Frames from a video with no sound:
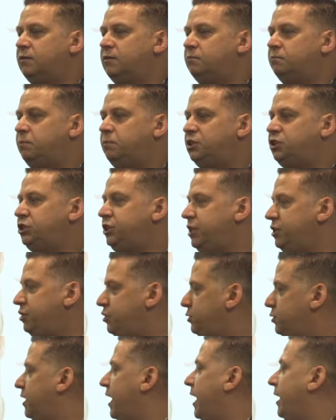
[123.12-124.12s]
But she didn't
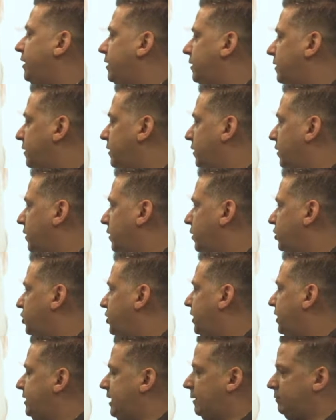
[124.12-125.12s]
do that. She
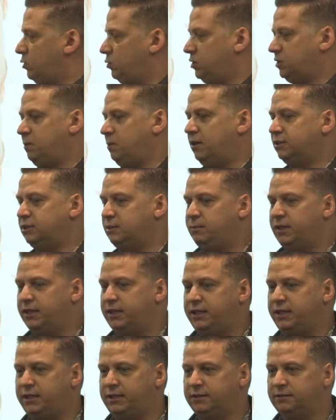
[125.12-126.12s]
accepted responsibility.